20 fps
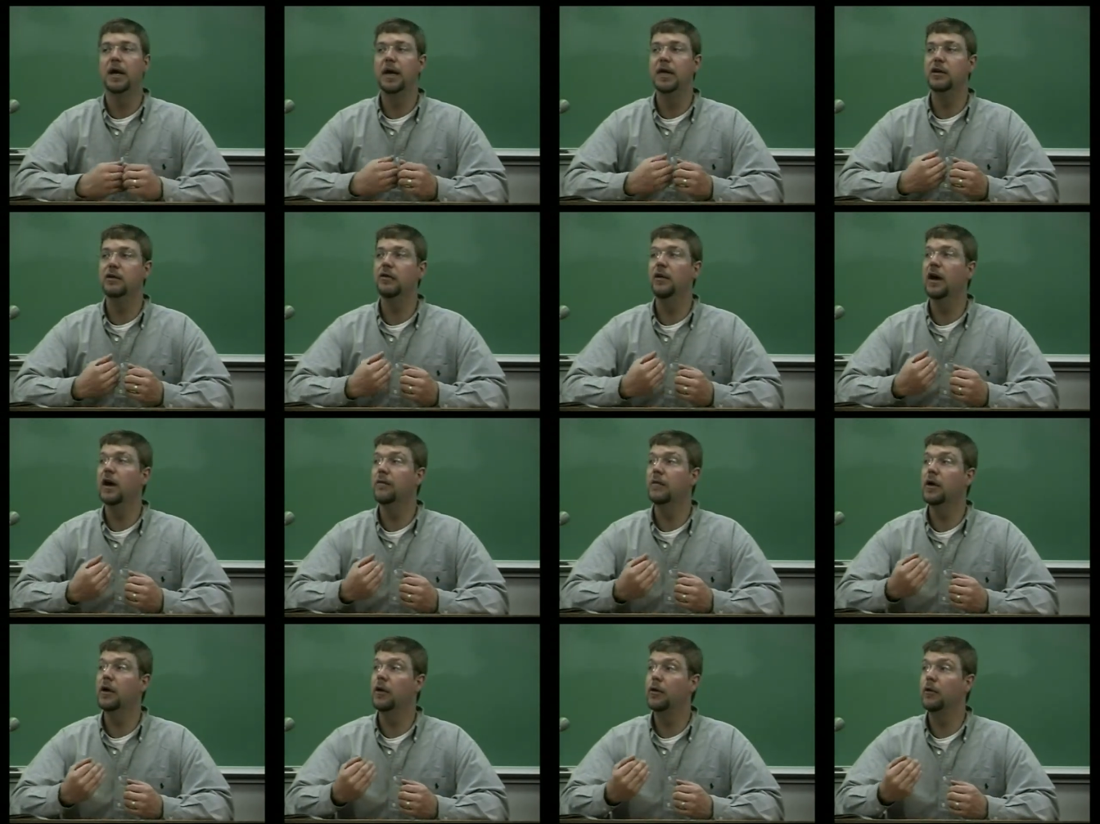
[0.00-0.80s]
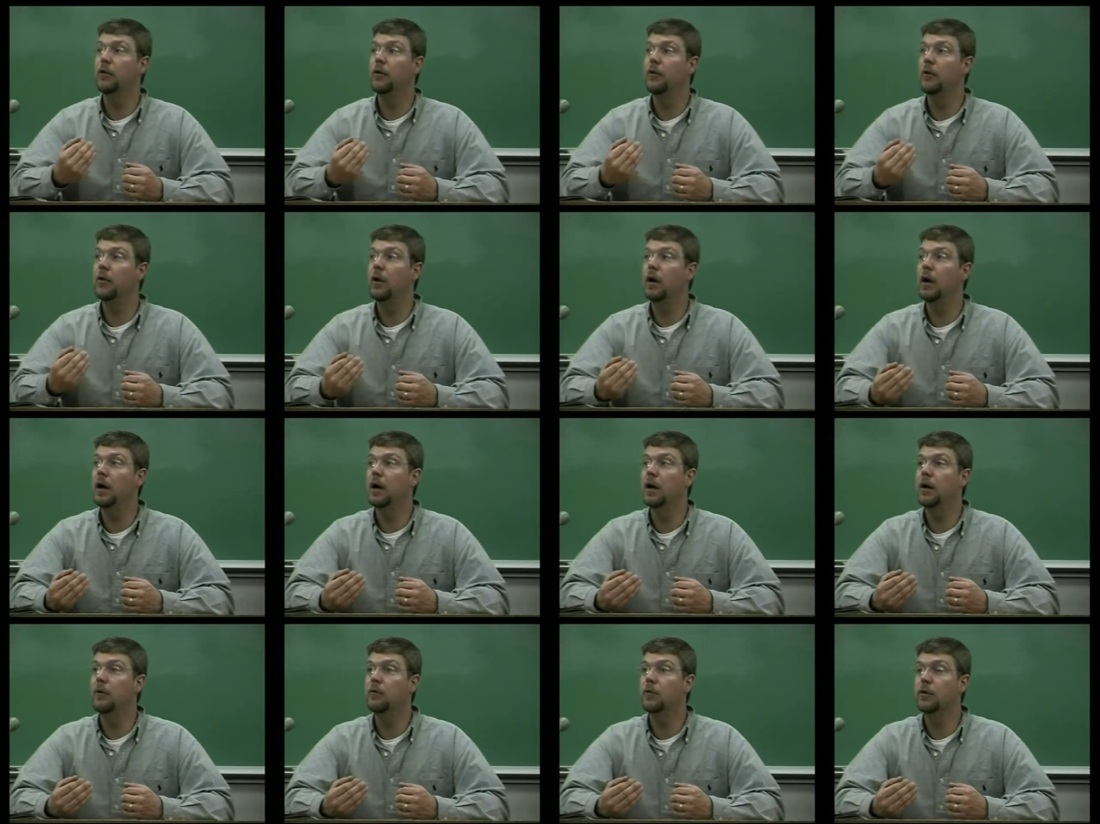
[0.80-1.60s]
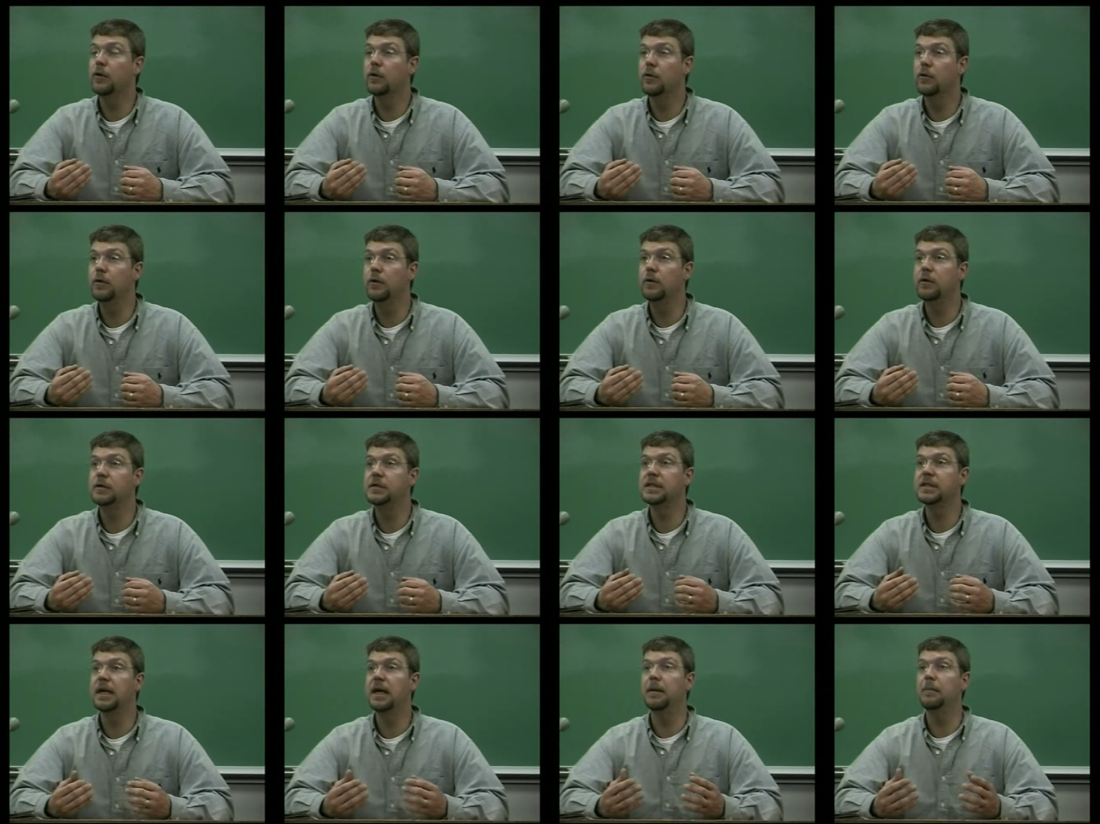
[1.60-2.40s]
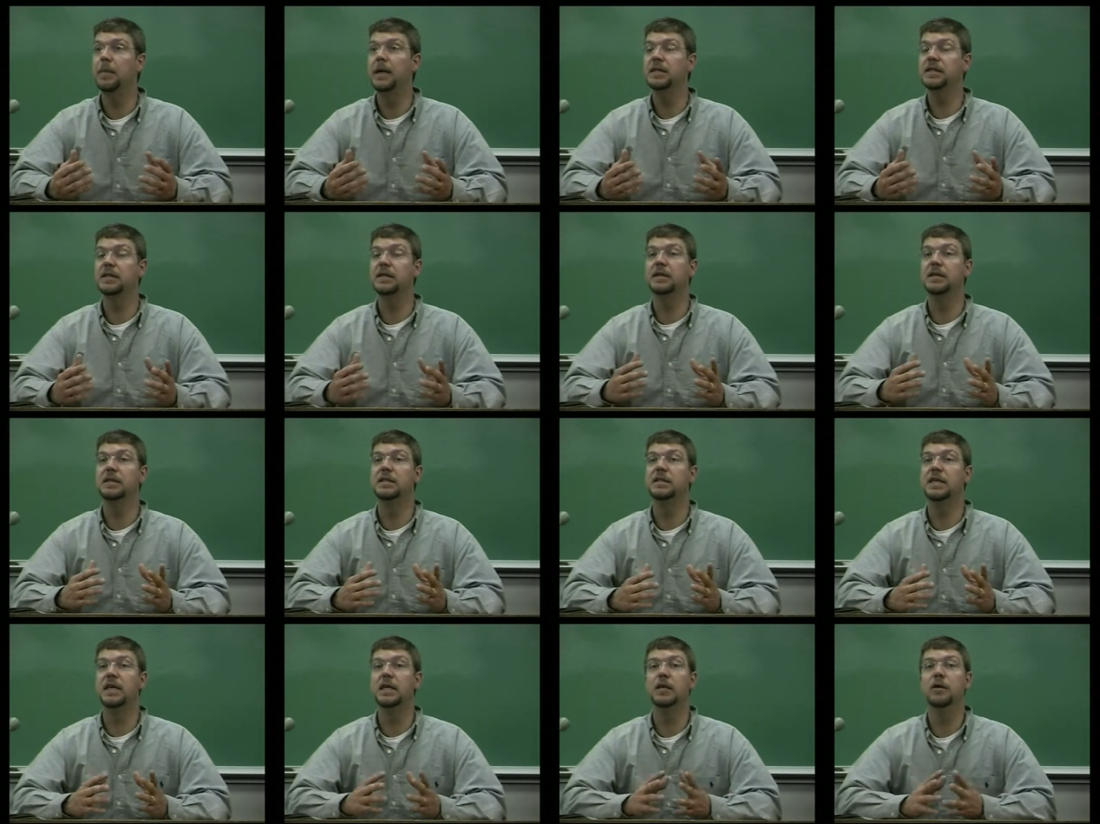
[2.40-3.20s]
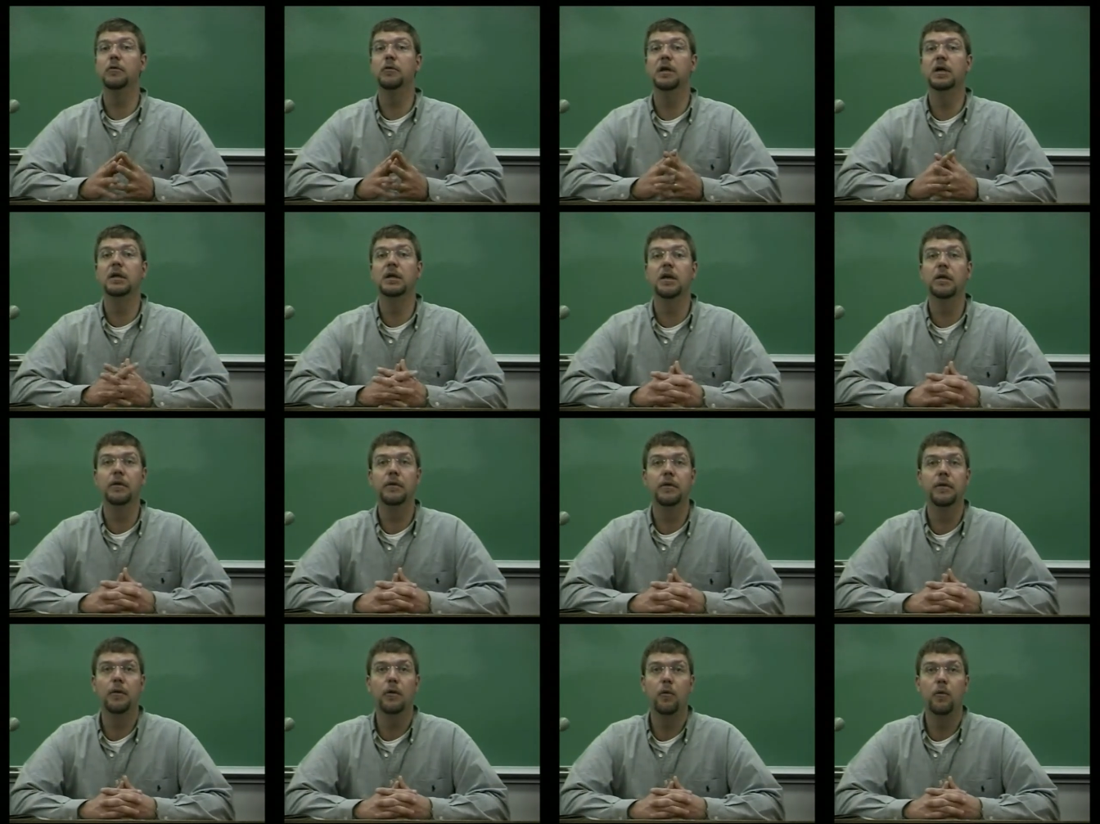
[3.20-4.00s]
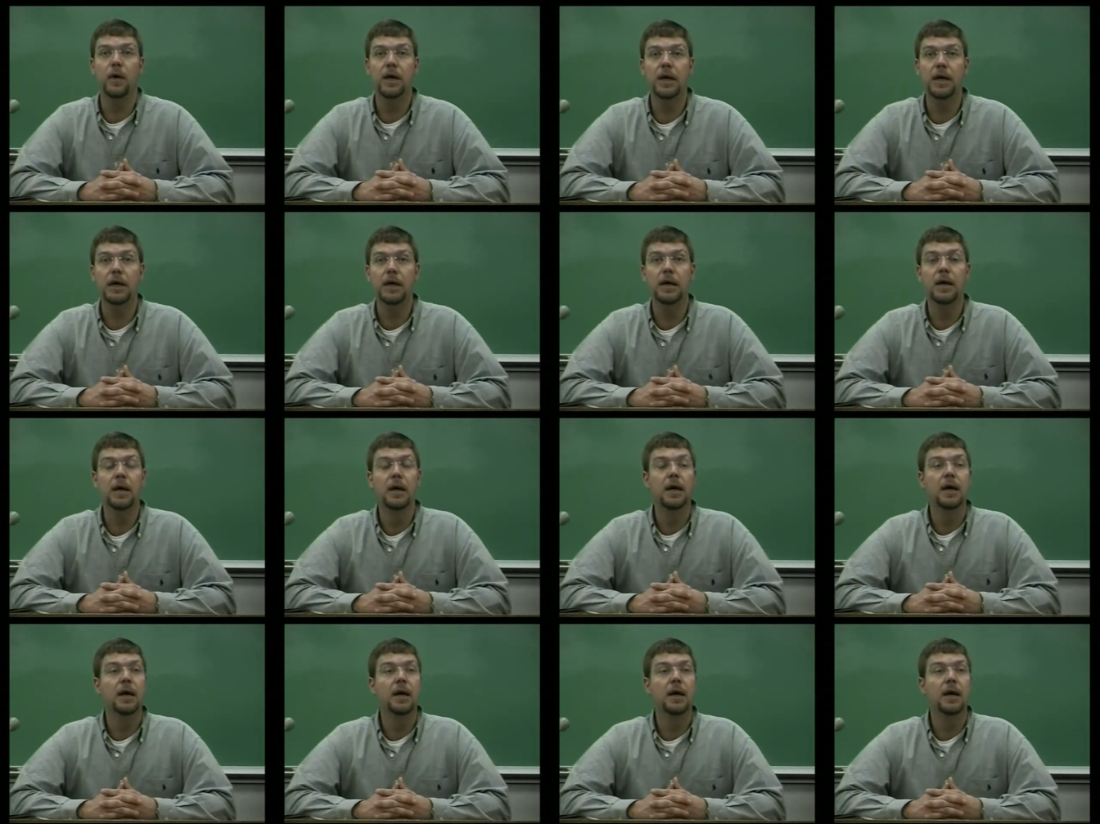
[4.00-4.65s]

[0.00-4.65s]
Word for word: and you have other uh, recruiters that basically take you in under their wing